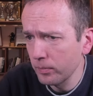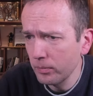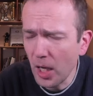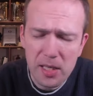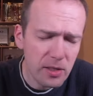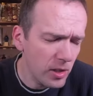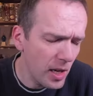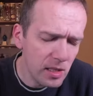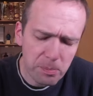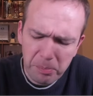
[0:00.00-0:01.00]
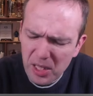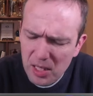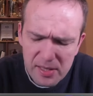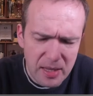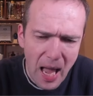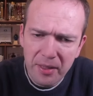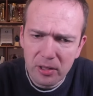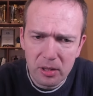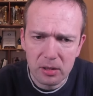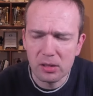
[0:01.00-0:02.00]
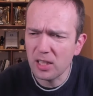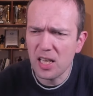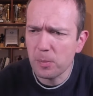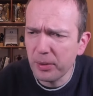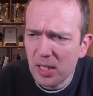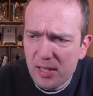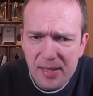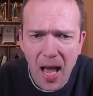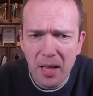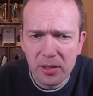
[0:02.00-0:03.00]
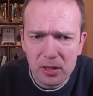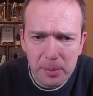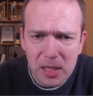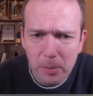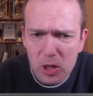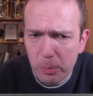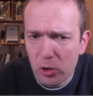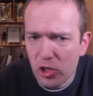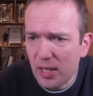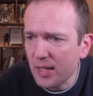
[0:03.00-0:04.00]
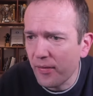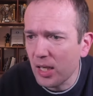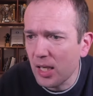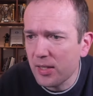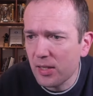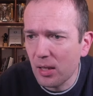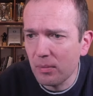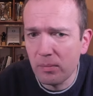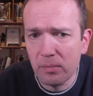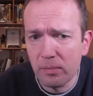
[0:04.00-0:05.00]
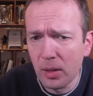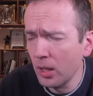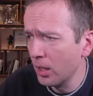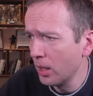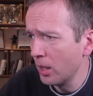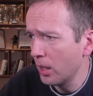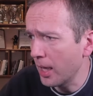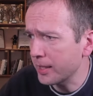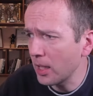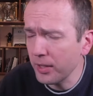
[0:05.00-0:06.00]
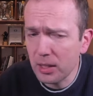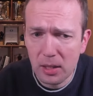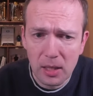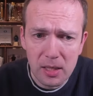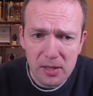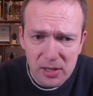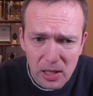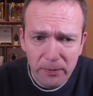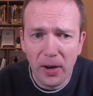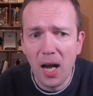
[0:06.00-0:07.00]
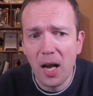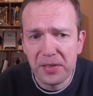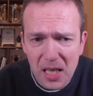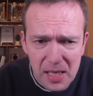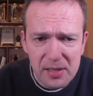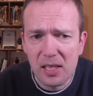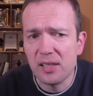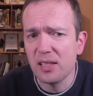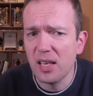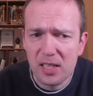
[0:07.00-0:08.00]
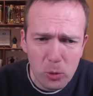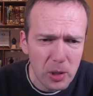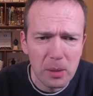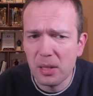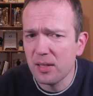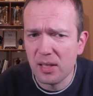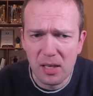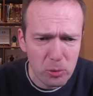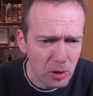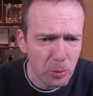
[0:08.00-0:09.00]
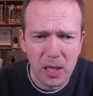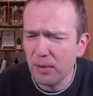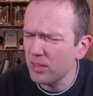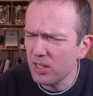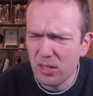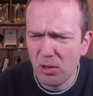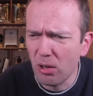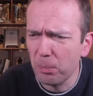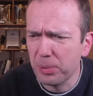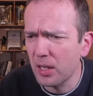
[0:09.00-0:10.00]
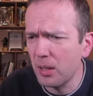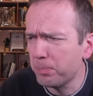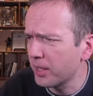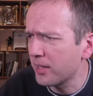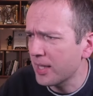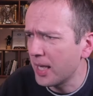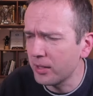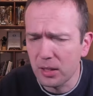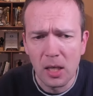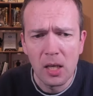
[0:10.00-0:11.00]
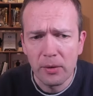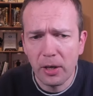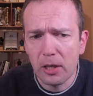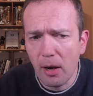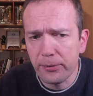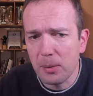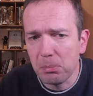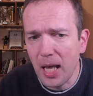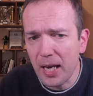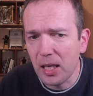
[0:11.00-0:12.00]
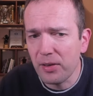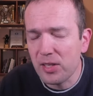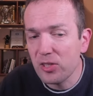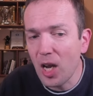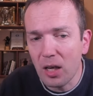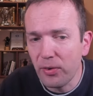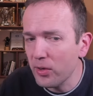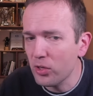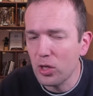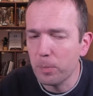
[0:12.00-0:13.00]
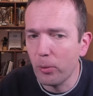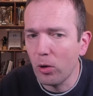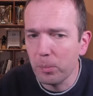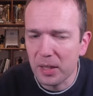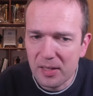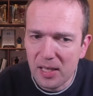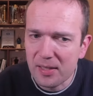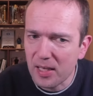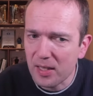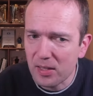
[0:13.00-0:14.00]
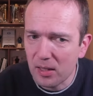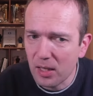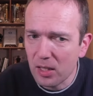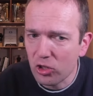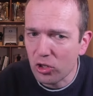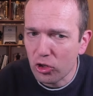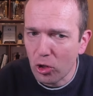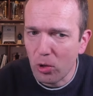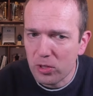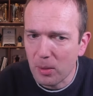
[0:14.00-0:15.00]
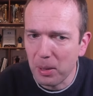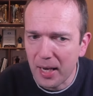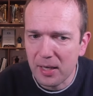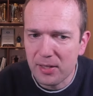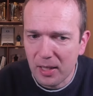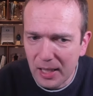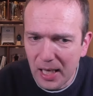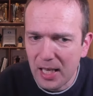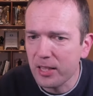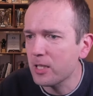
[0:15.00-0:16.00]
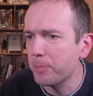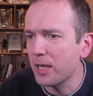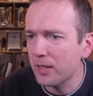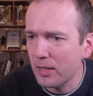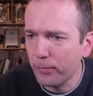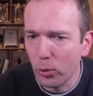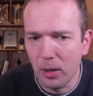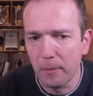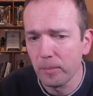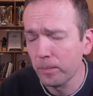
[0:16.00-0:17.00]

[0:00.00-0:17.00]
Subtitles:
It's pretty standard. Yeah, it's pretty standard. I mean, the bishop on g7 needs some activity, and c5, knight c6, queen b6, or queen f, this is all pretty standard. Very often, black even sacrifices this pawn, but c6, it just shows the black is clearly anticipating c4.